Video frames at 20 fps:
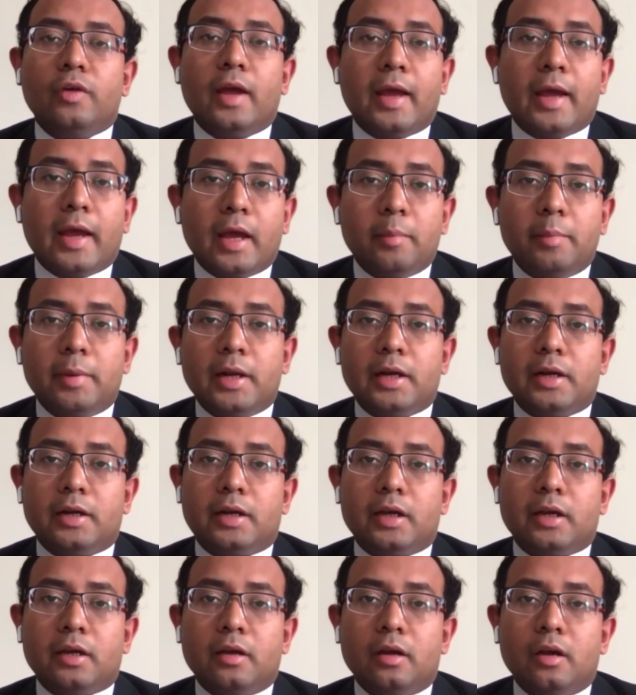of
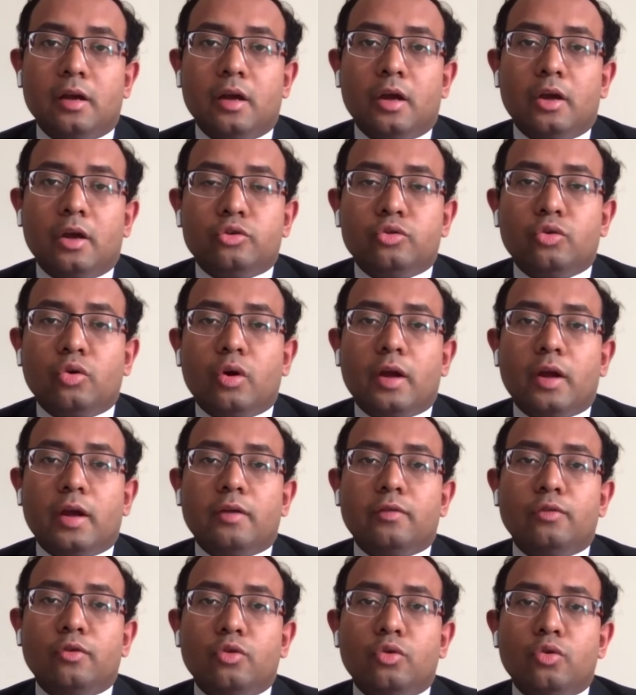ability so
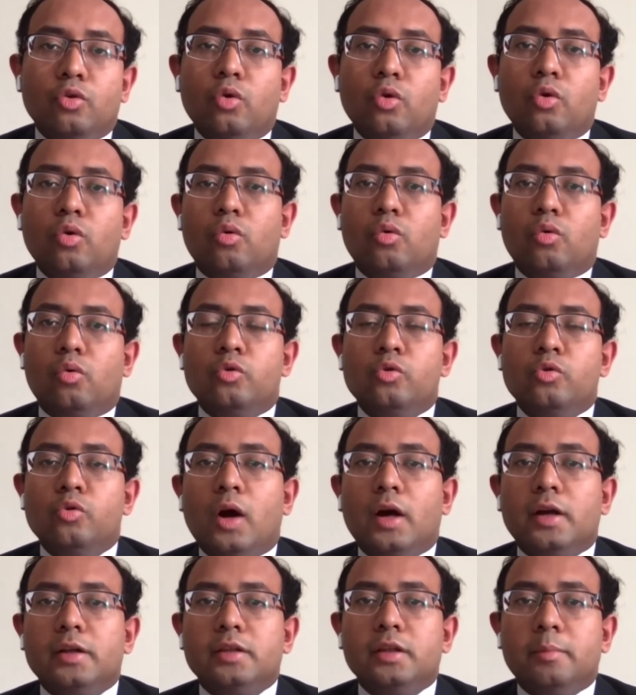if you know
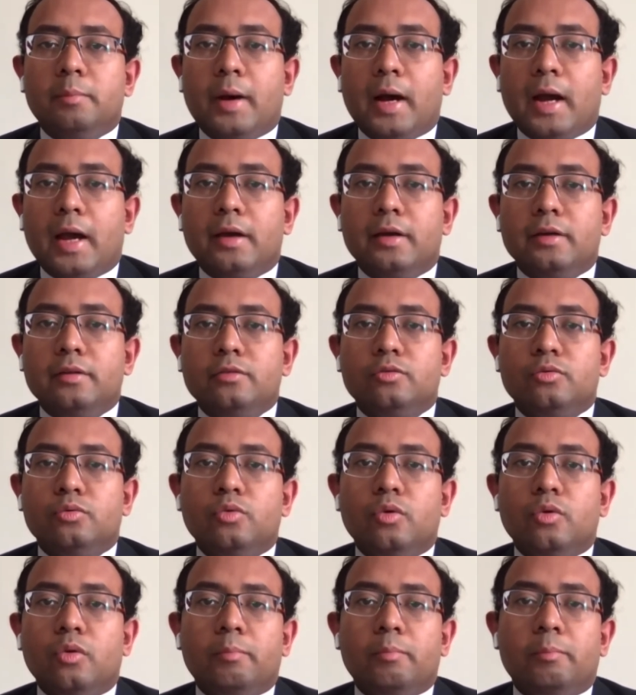who are the buyers
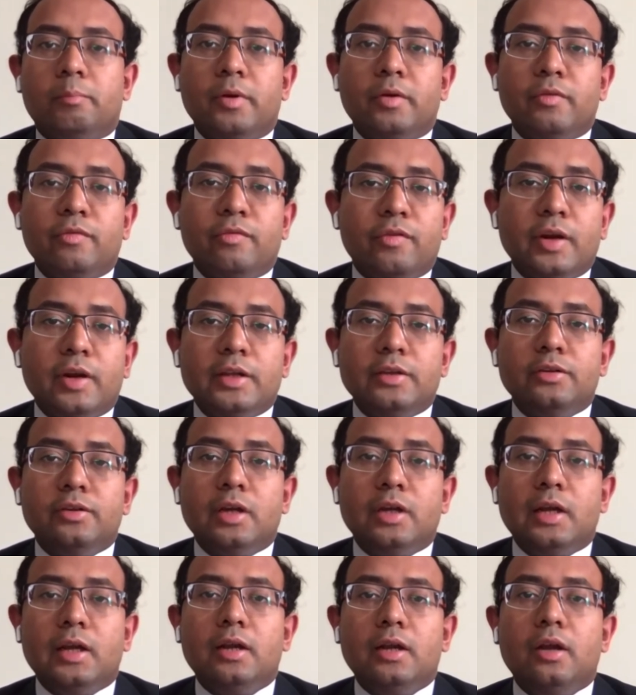who
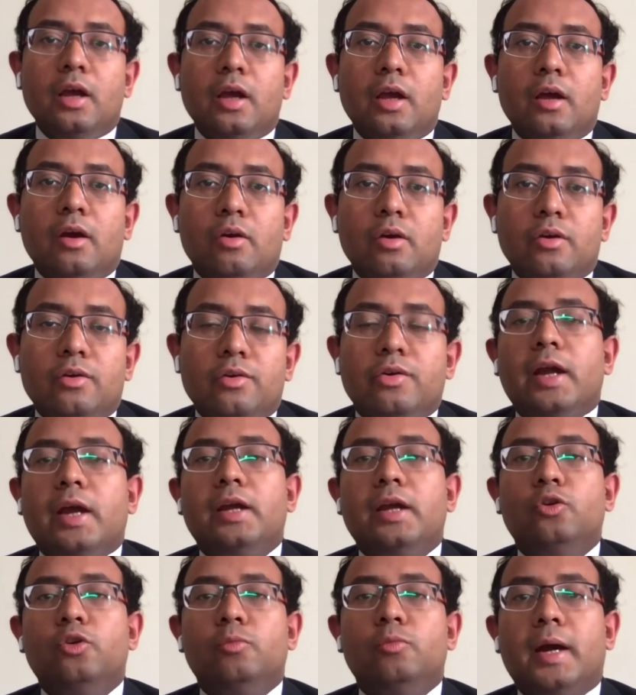preferentially
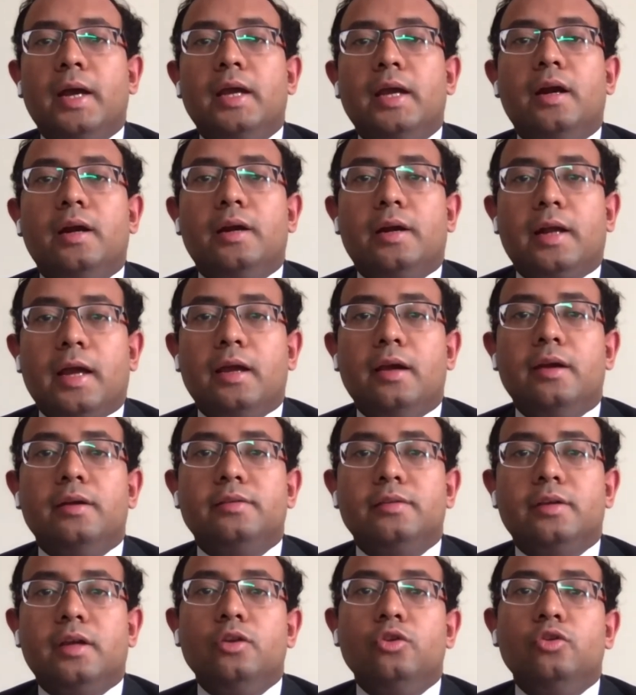try to buy a
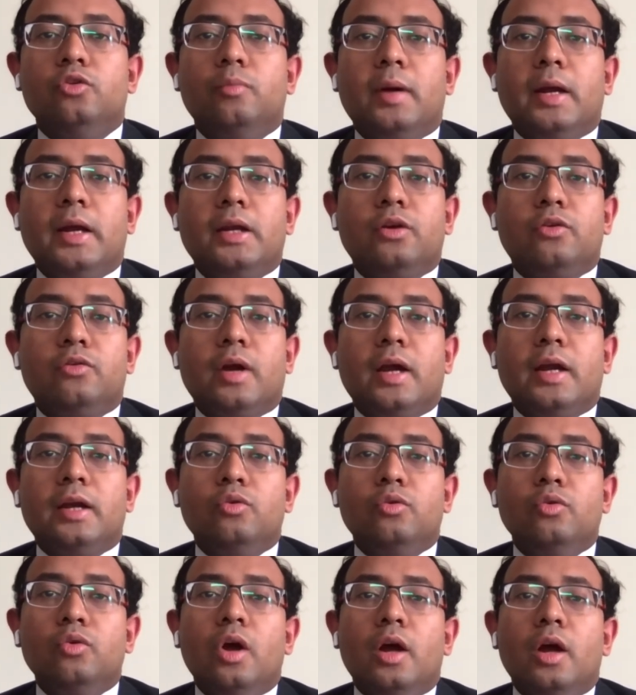tiger skin you might
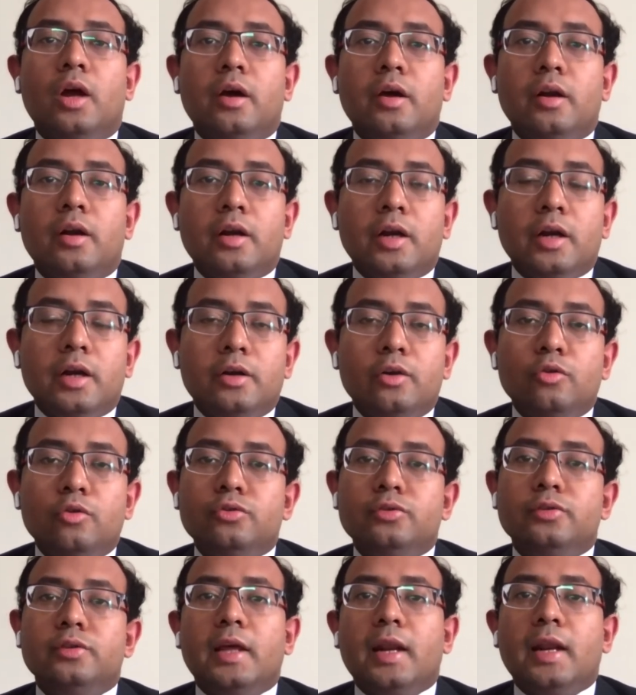try to
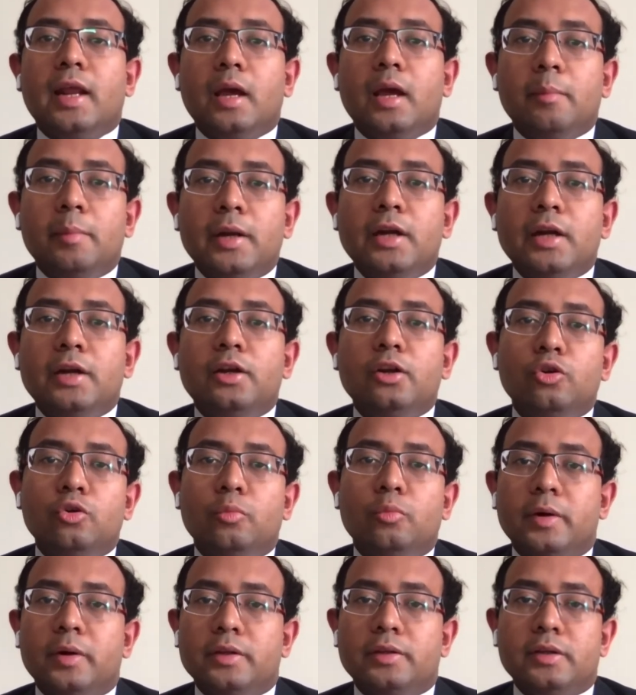reduce their
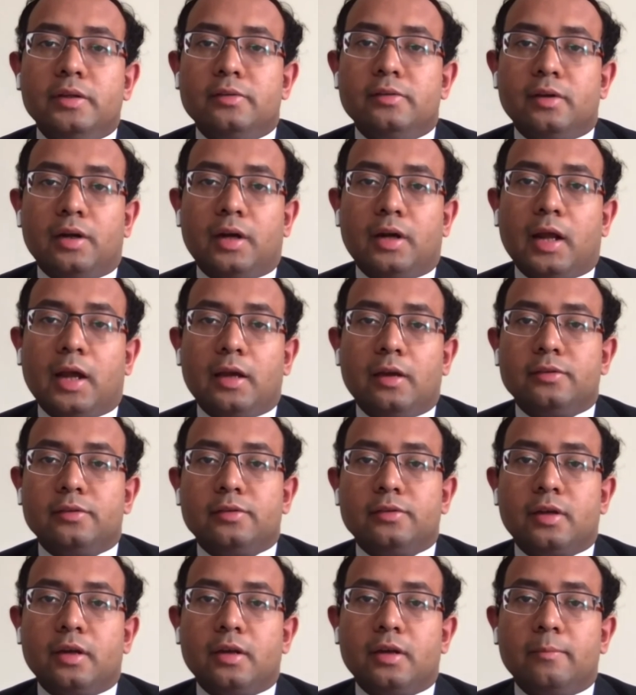ability to purchase a
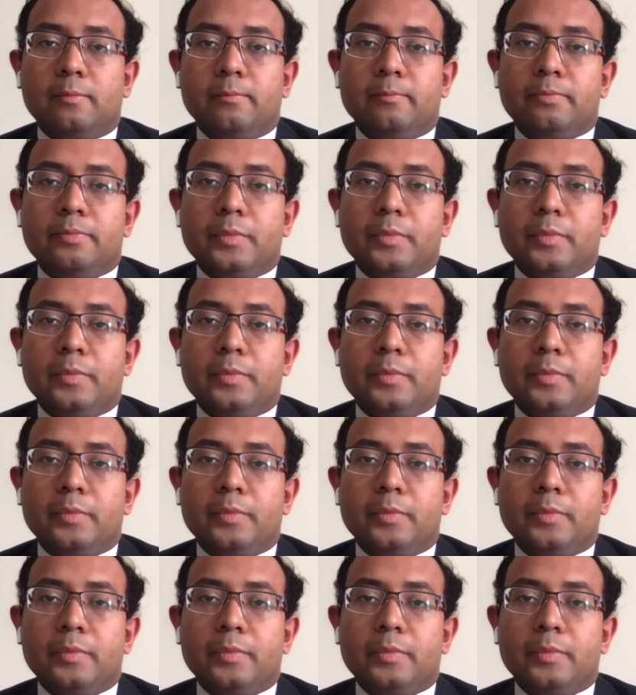tiger skin